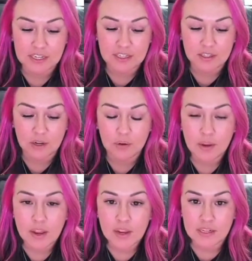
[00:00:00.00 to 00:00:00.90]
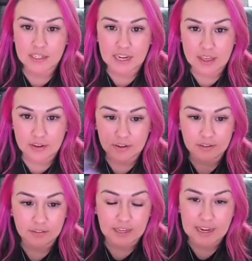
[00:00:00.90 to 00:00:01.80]
dollars So
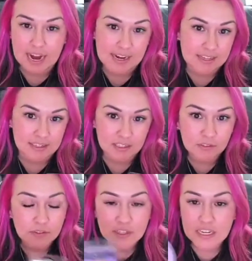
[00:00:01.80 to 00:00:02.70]
together like eighty six fifty, dollars